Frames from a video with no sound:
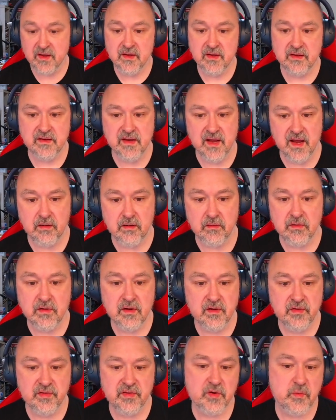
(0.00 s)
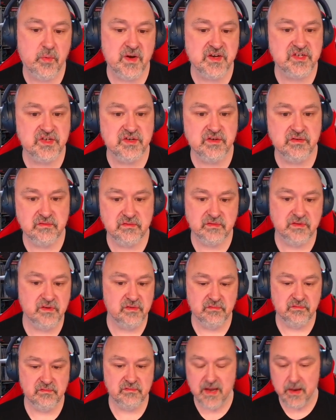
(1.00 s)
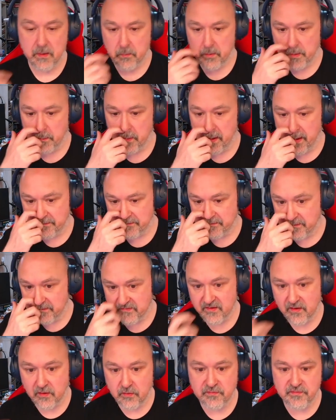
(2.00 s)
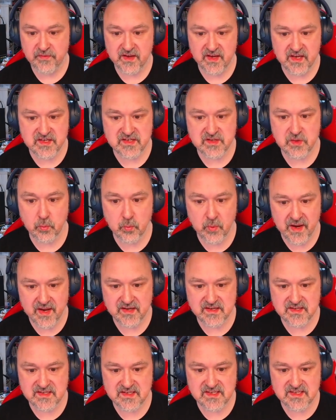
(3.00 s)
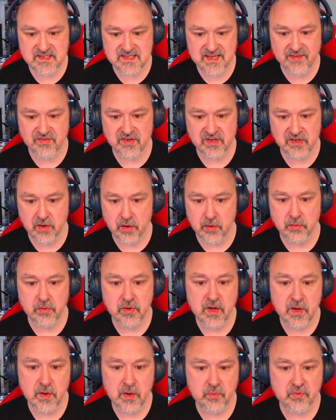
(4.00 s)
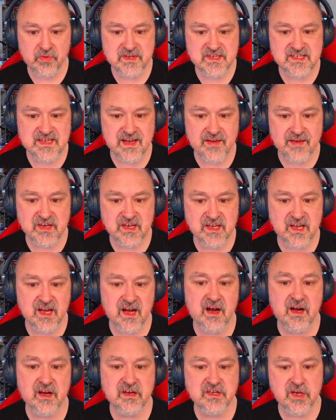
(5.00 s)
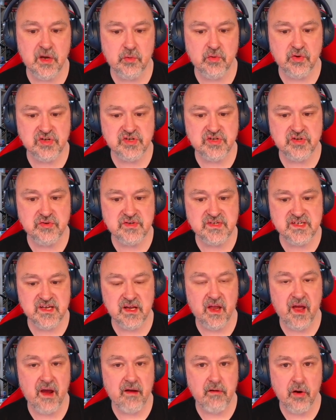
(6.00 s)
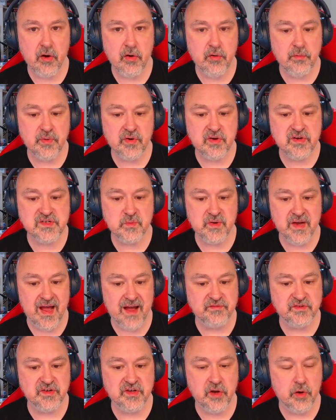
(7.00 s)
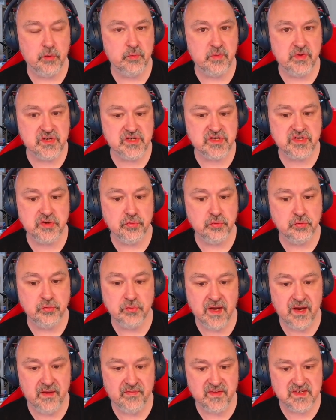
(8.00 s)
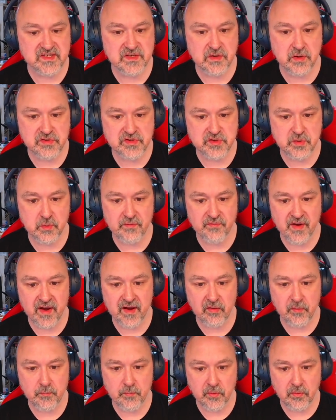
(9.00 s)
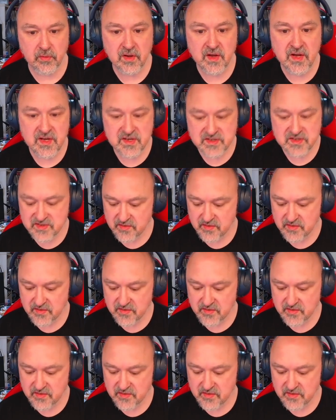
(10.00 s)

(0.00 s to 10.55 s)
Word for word: Now, the question you now want to ask yourself is where does the 7 go? Well, the 7 can't go on a 2 cell arrow because it would have to go with a 2 and there's no 2 available. So